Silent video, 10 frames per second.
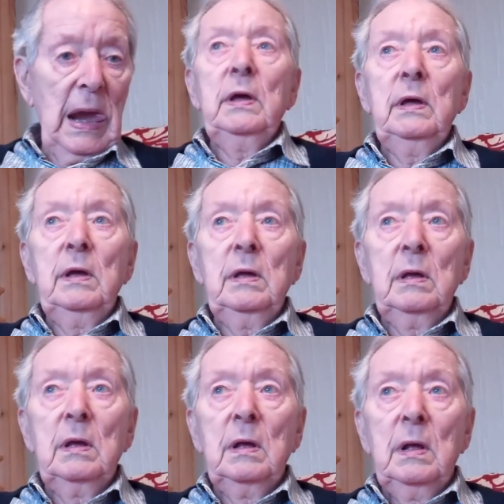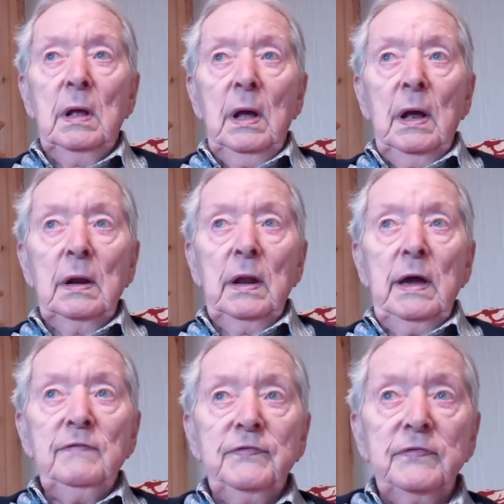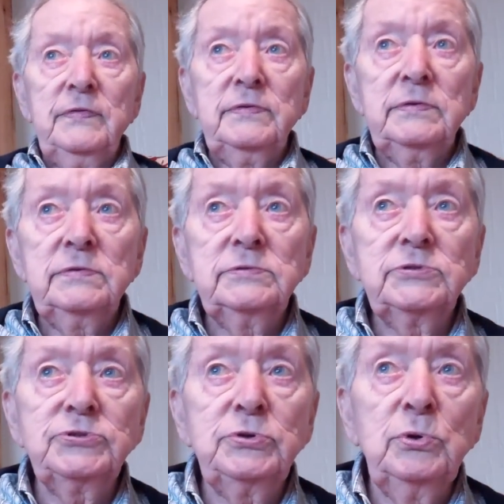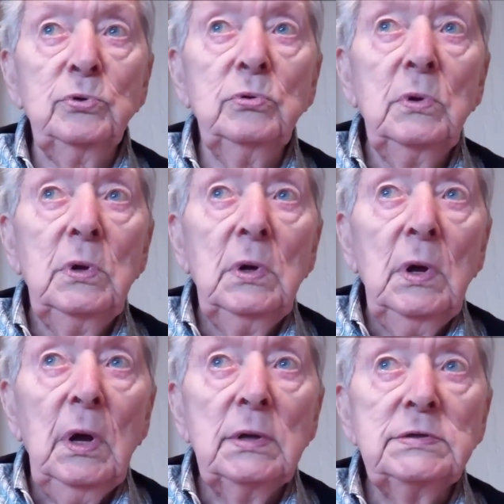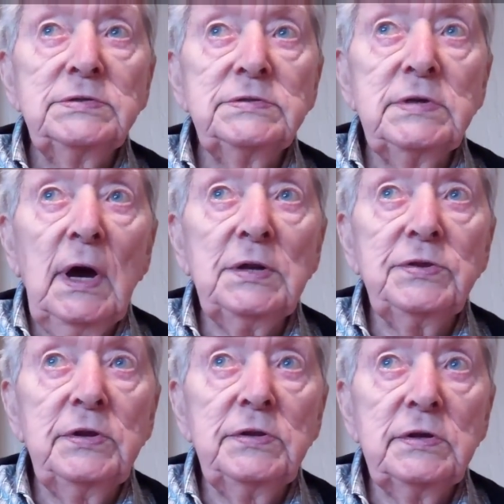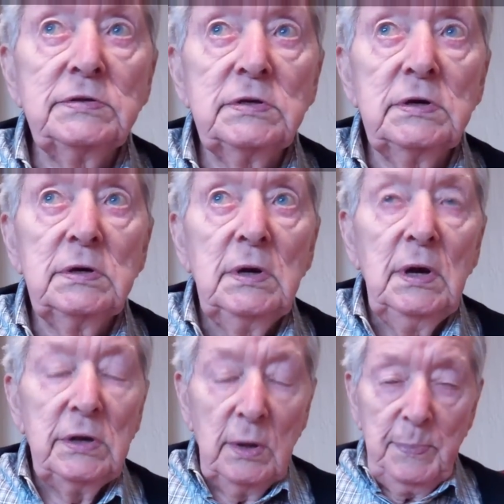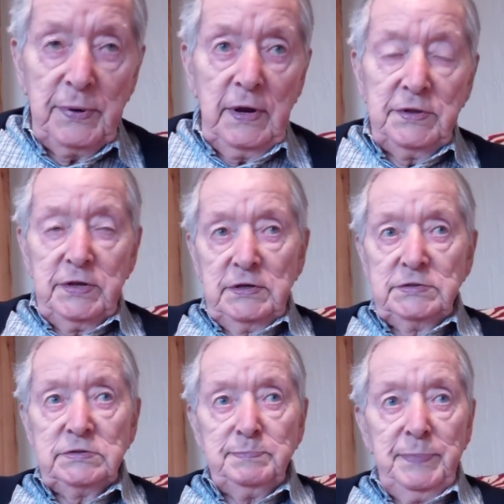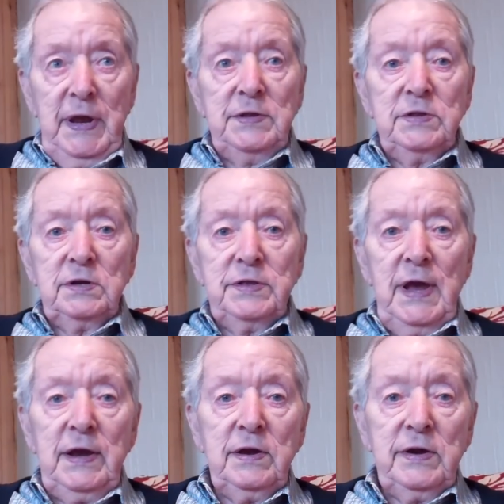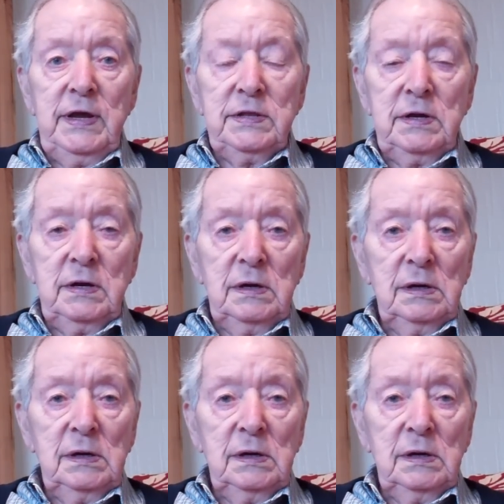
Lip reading: I left school and started as an apprentice painter decorator.